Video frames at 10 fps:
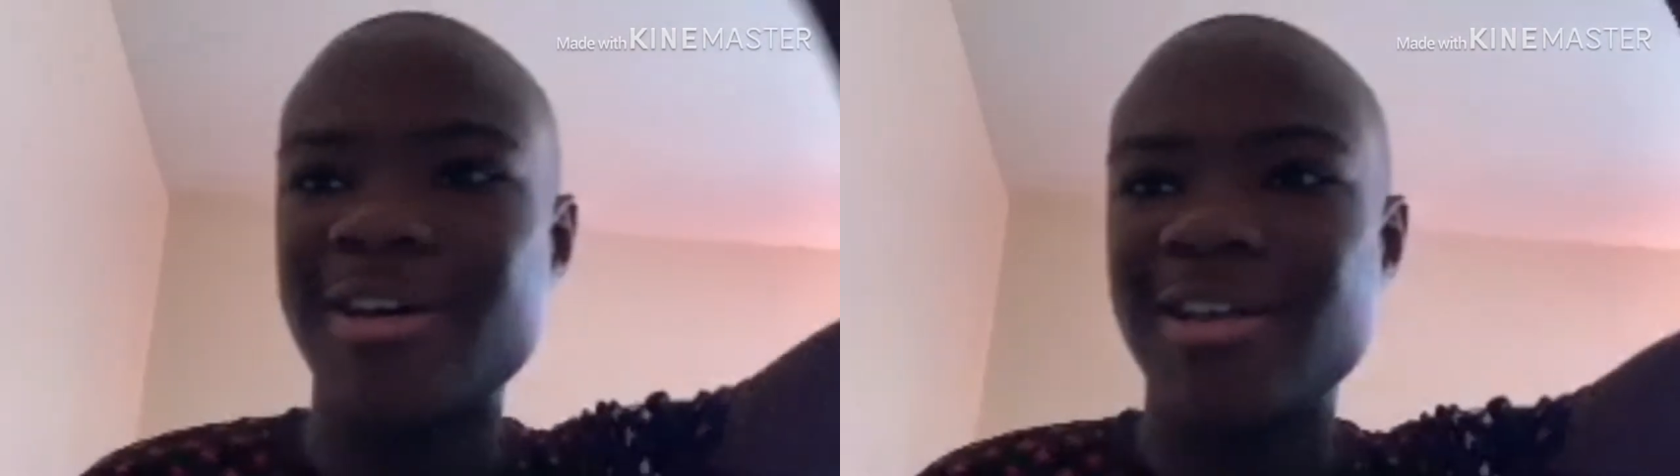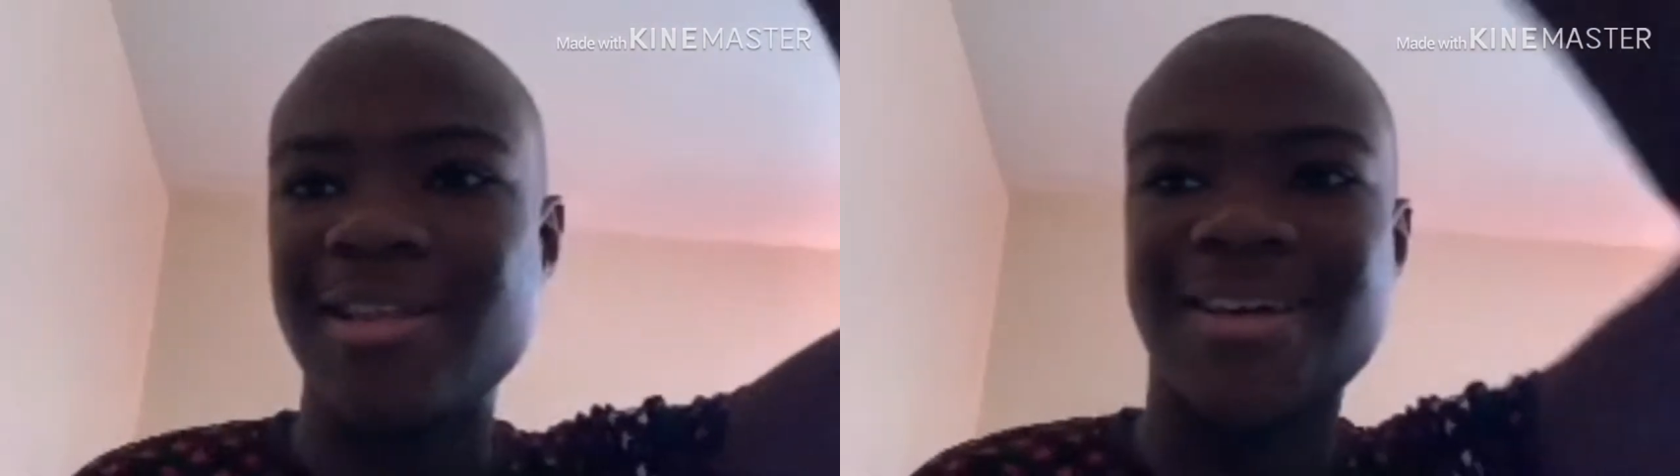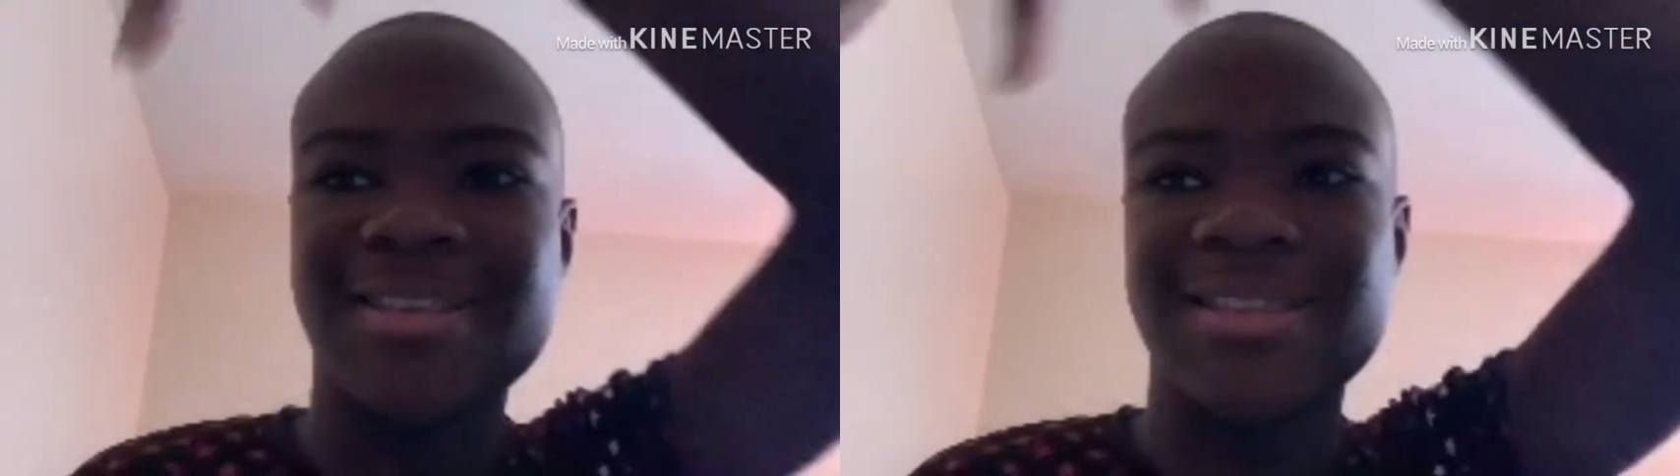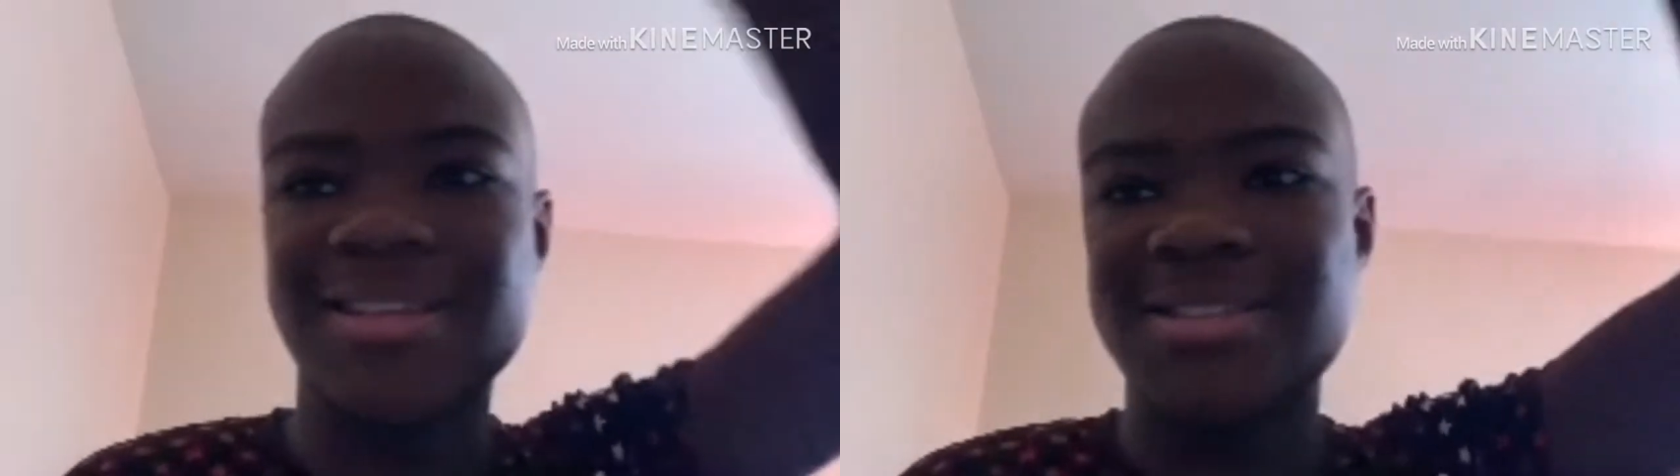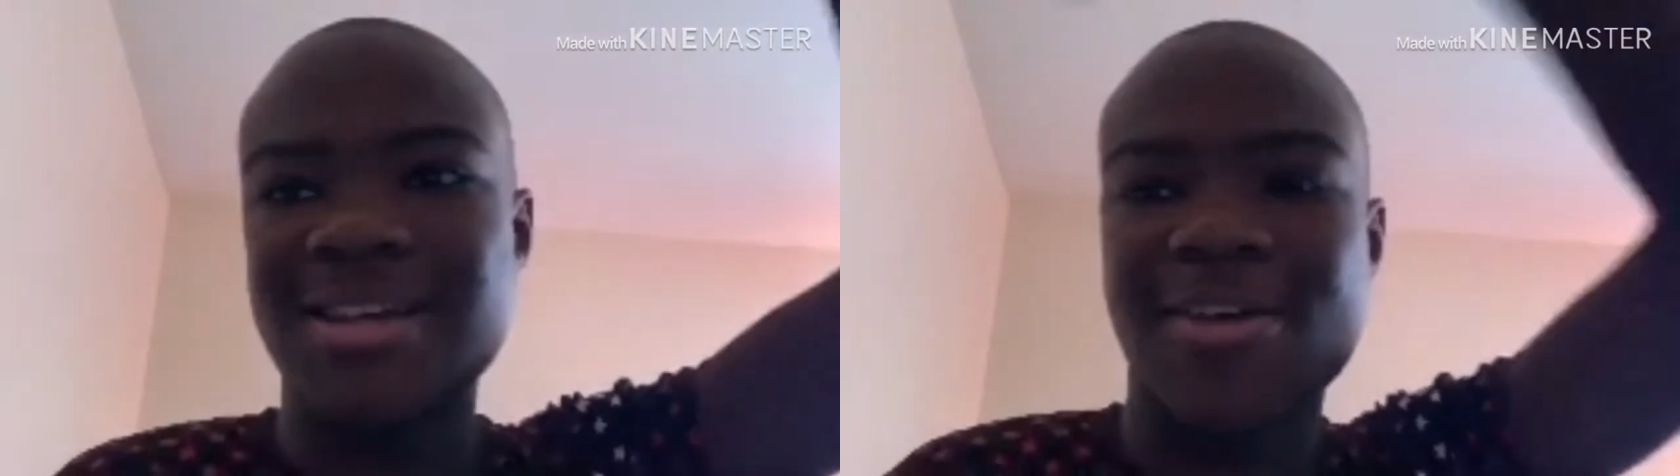like the
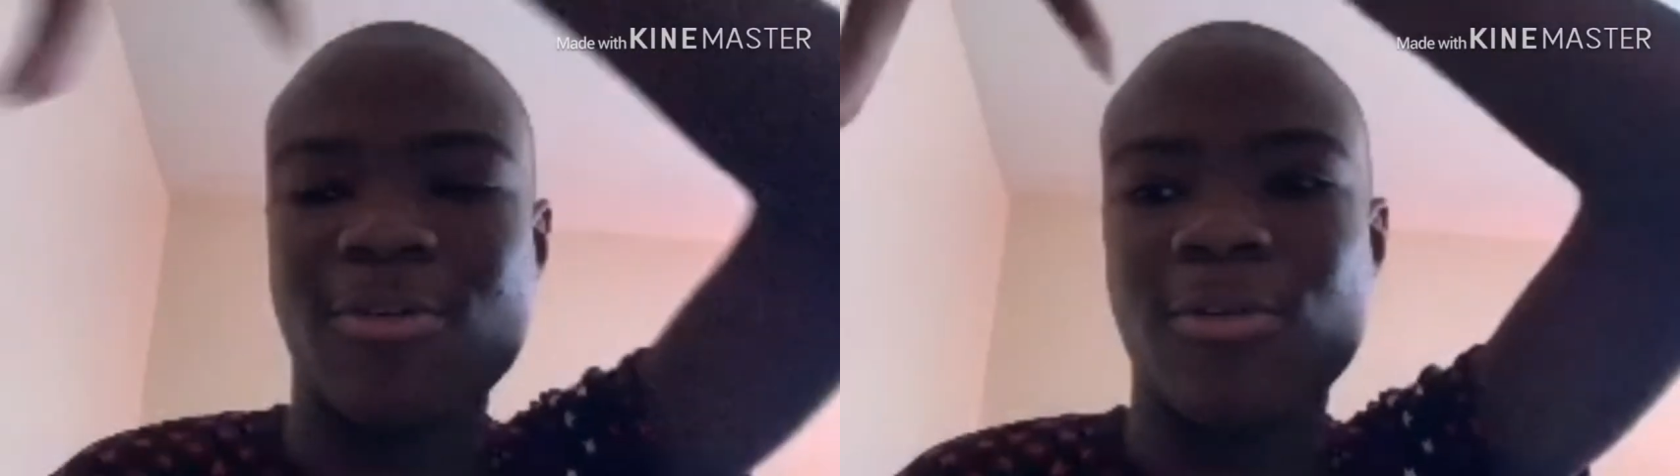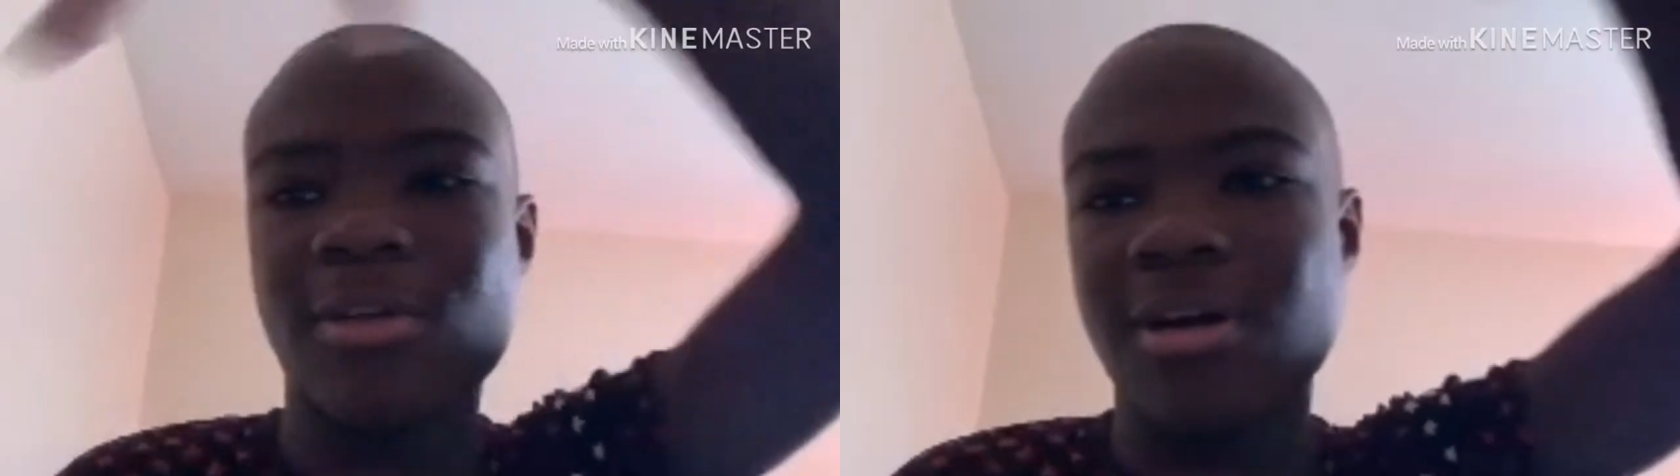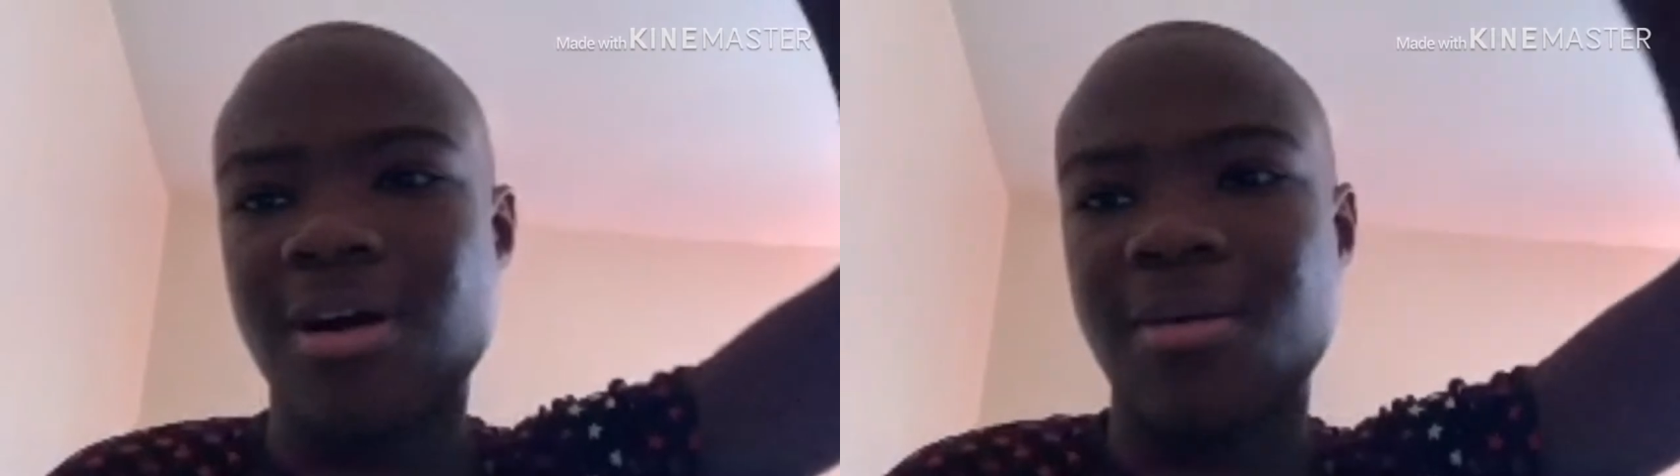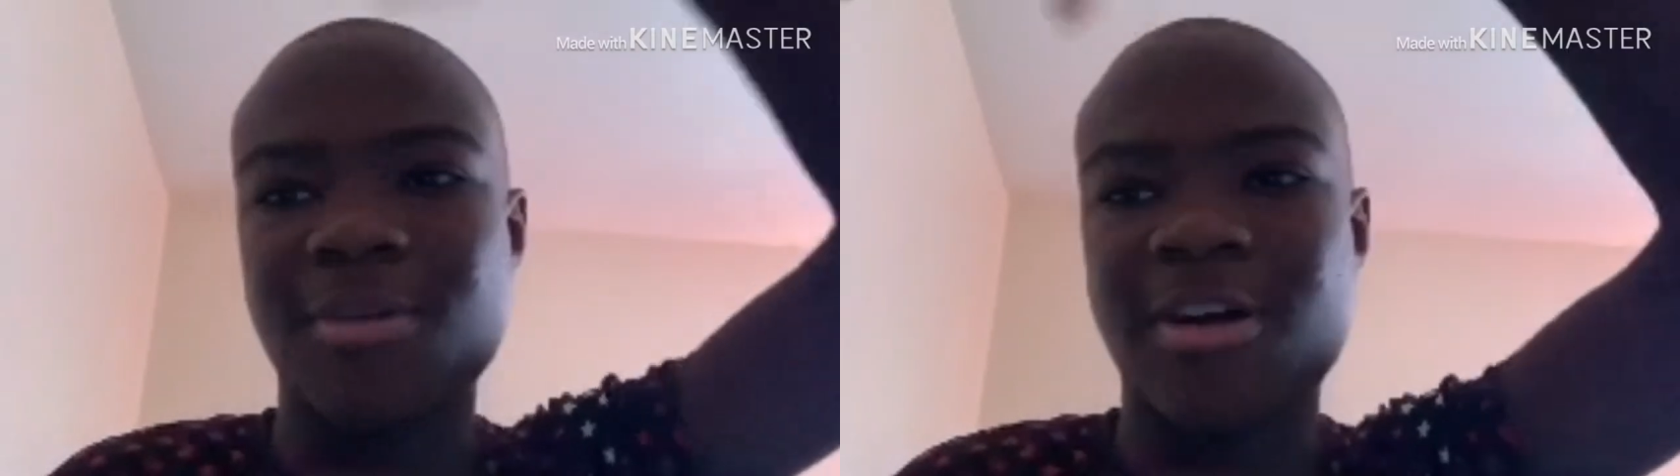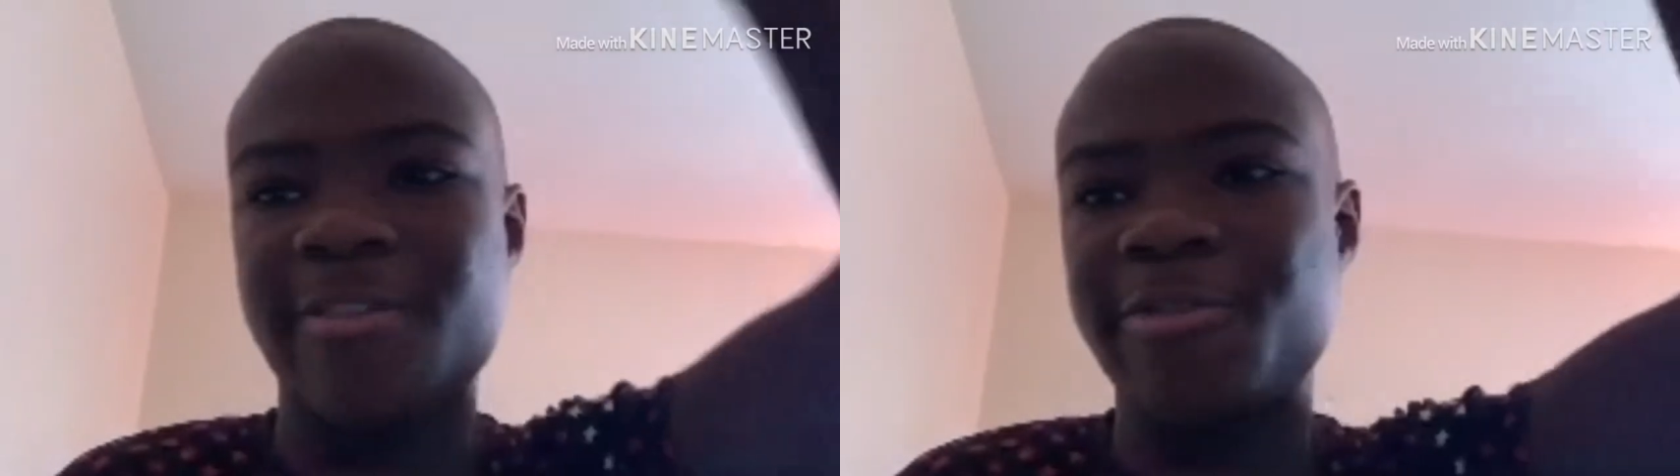title, um,
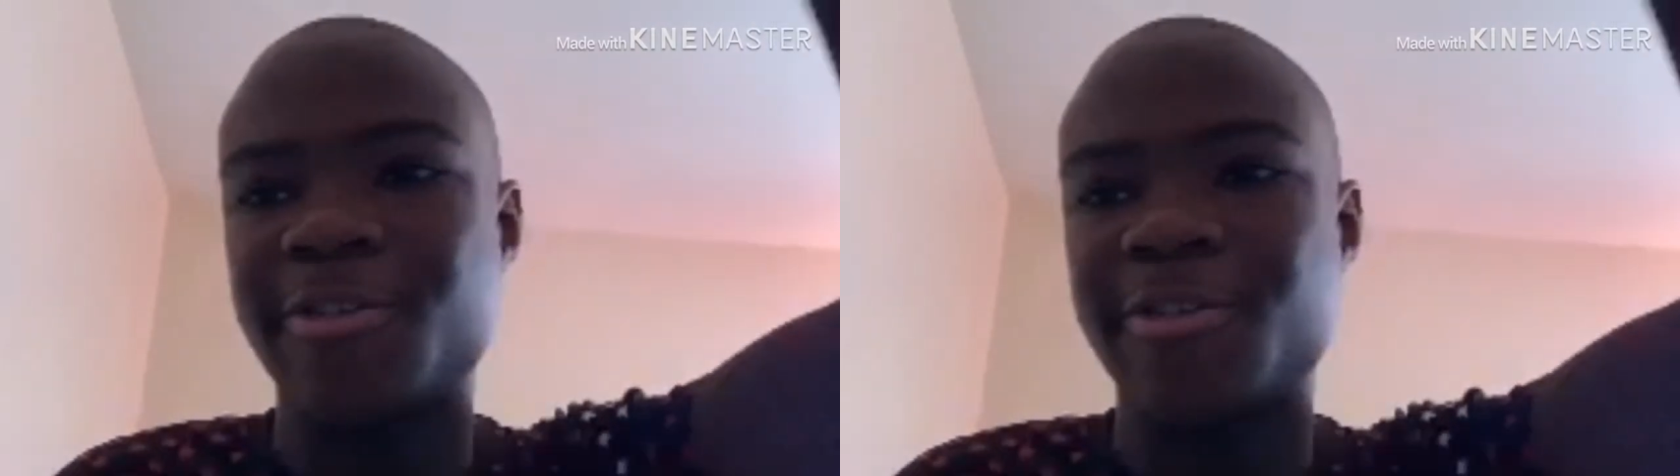cover